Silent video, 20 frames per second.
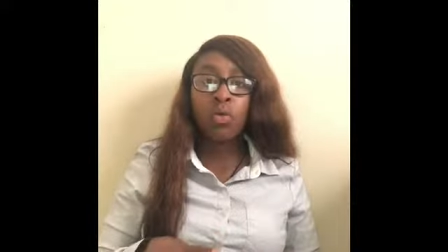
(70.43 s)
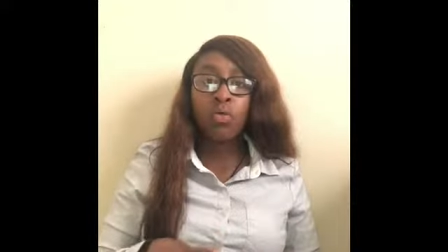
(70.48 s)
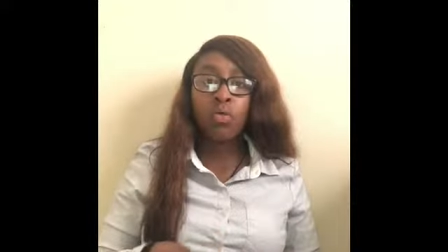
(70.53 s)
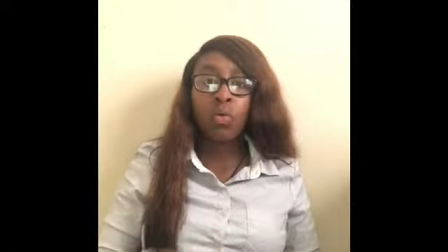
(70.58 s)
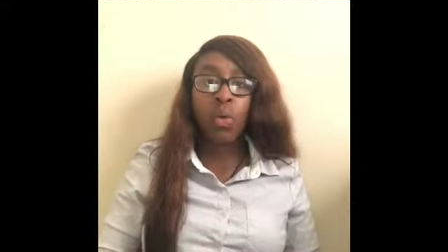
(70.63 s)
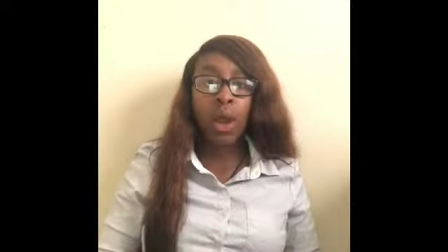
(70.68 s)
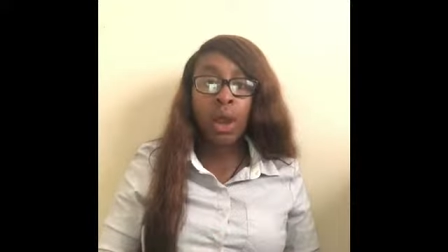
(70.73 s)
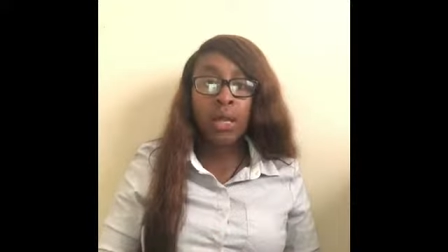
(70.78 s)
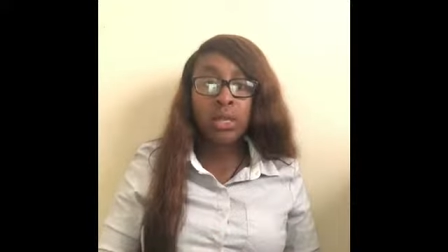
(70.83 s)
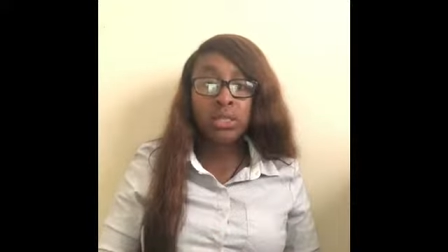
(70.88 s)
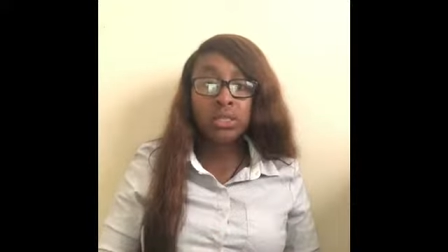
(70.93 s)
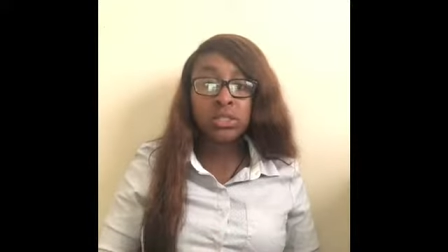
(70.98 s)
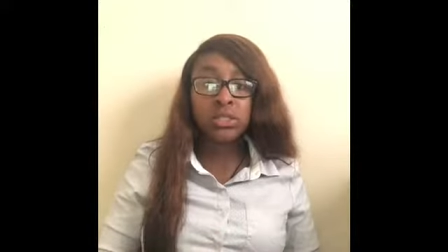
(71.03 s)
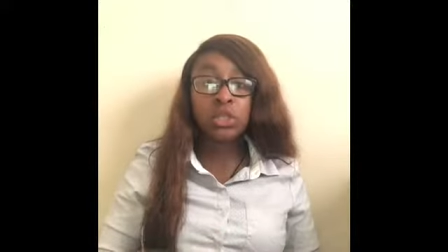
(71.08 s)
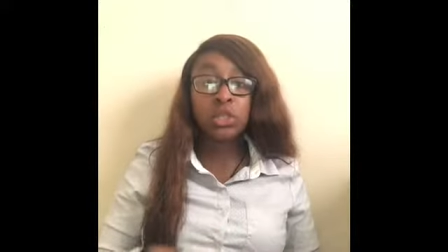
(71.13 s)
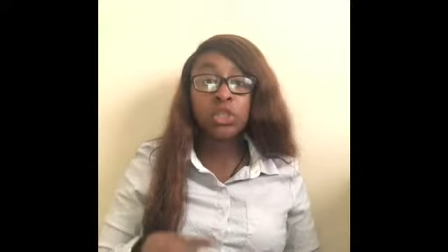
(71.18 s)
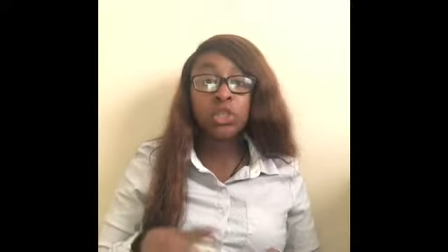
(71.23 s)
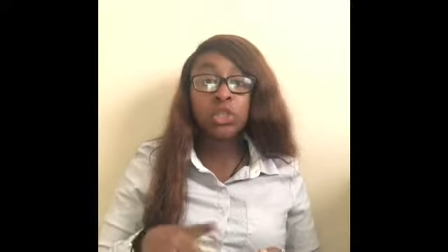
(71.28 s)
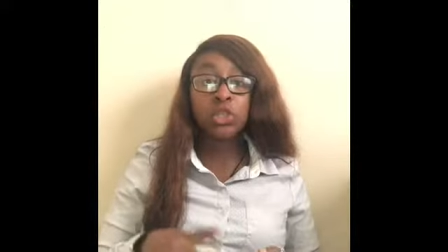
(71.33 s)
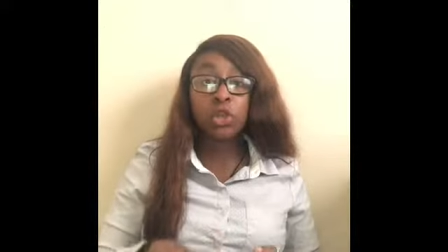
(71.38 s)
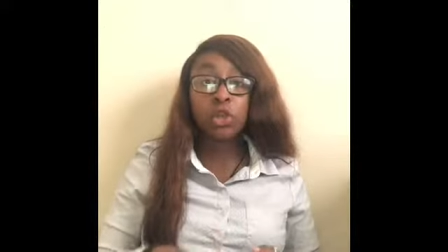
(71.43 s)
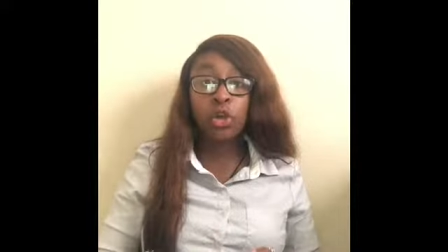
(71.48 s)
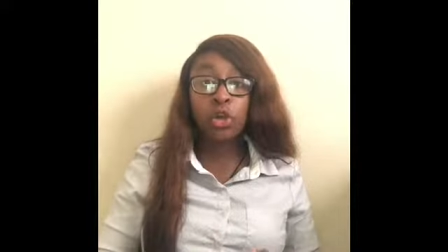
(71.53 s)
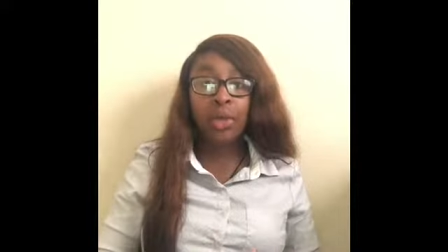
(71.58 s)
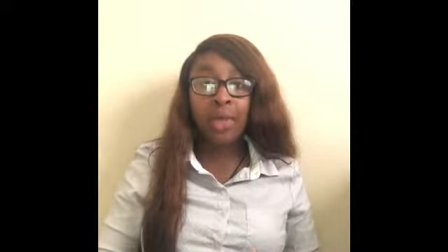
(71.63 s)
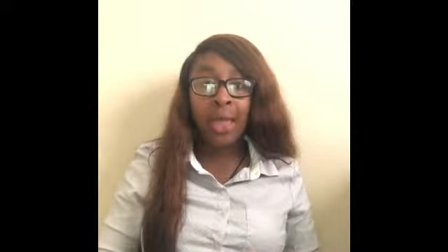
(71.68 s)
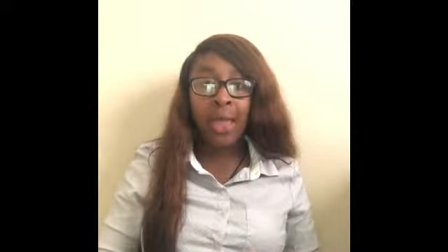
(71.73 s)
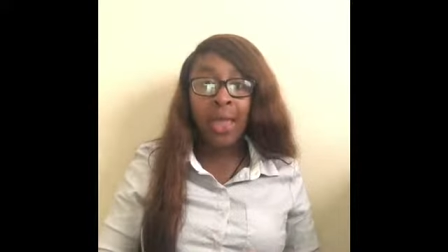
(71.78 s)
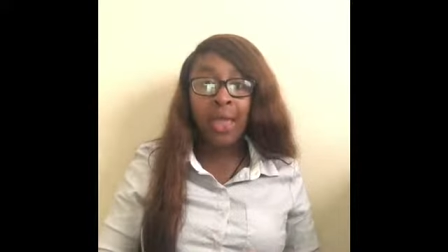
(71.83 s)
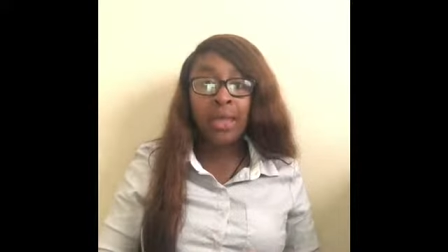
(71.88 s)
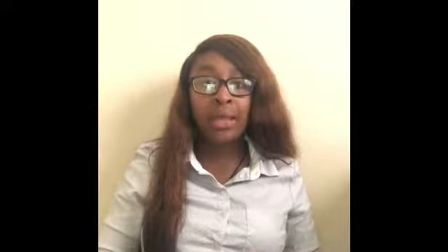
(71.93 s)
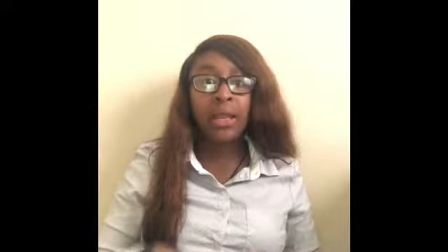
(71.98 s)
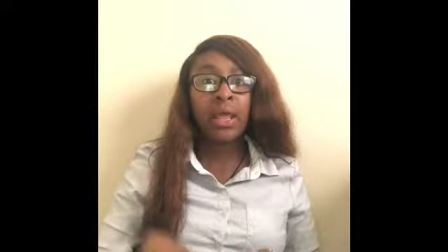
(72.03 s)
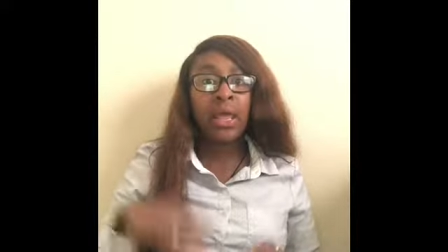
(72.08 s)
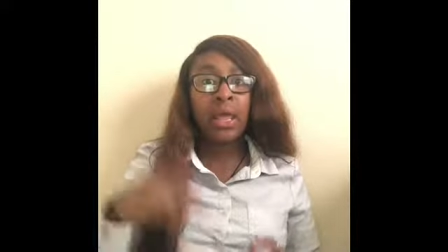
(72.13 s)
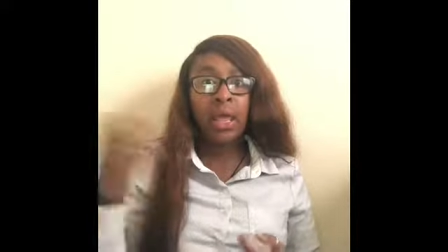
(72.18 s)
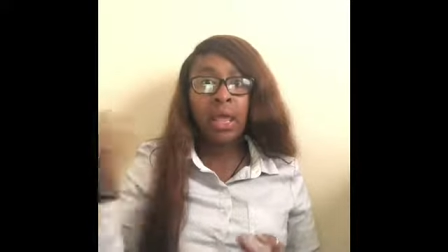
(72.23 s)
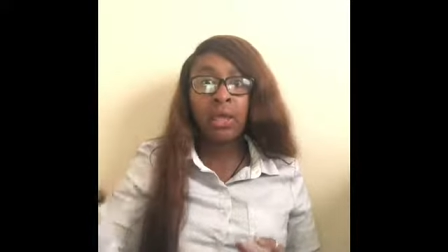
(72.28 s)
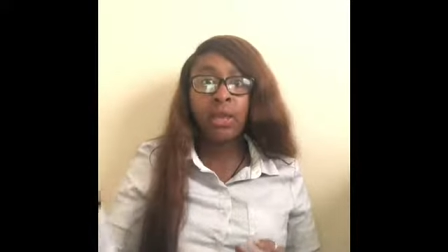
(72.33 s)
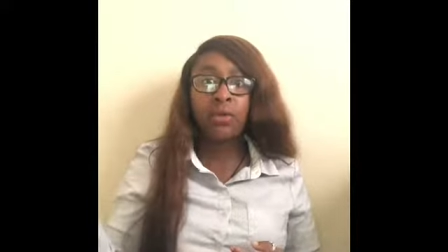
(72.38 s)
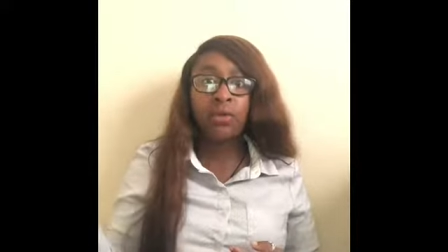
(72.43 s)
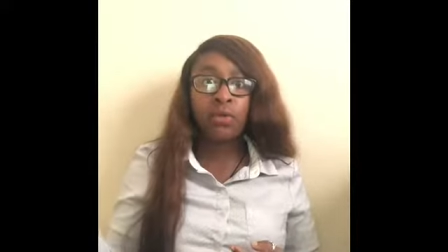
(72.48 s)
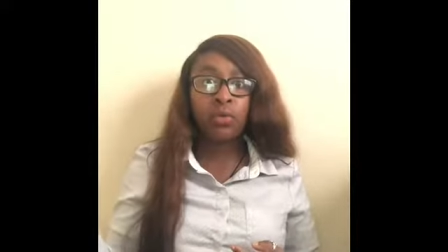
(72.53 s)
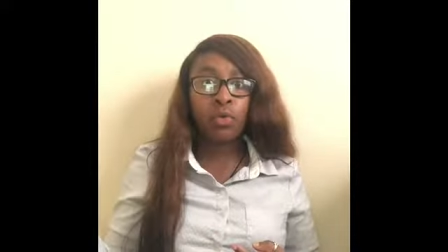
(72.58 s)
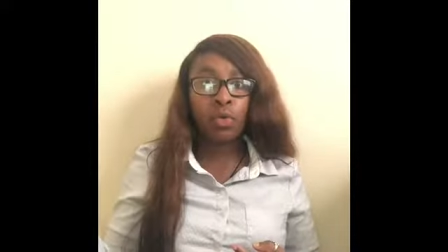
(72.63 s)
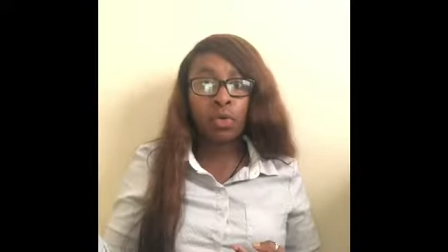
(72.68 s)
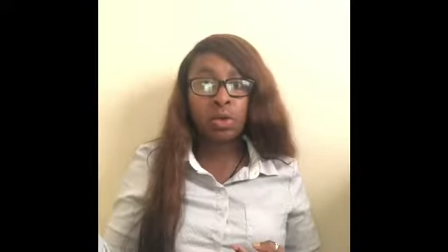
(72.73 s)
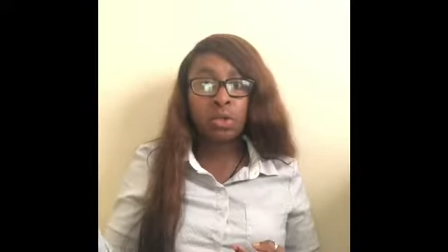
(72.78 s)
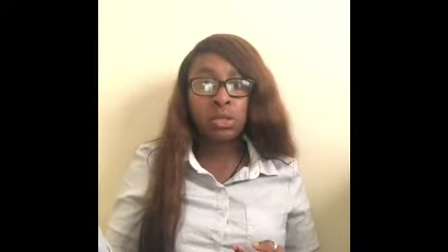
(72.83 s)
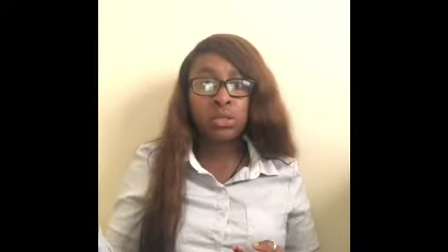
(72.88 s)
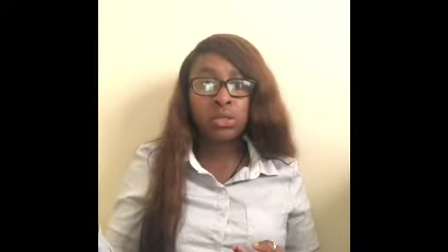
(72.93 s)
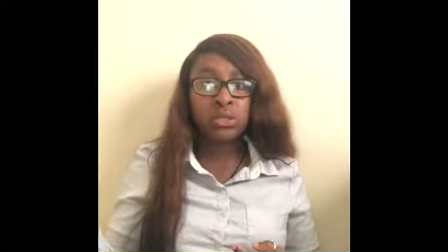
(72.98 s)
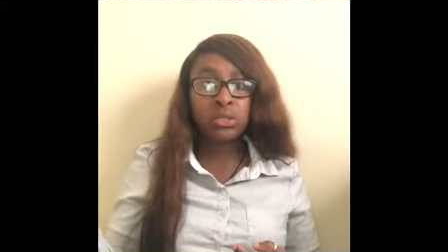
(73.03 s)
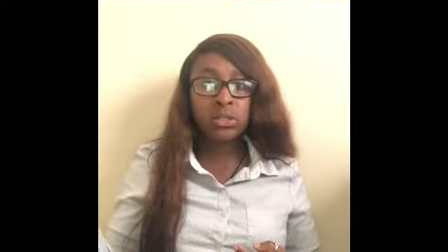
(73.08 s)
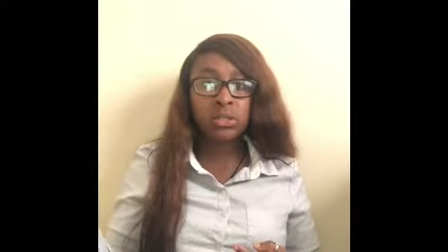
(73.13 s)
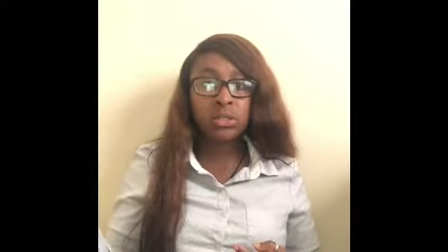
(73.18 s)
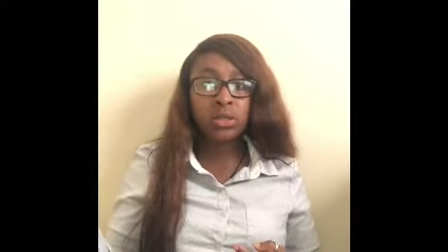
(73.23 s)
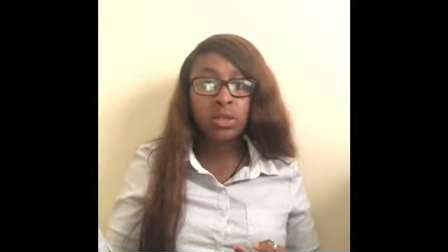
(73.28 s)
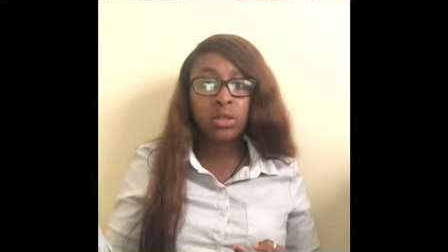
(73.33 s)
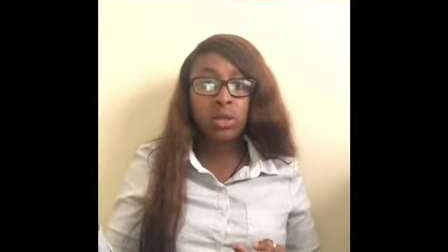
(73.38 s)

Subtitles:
rice, sugarcane, and of course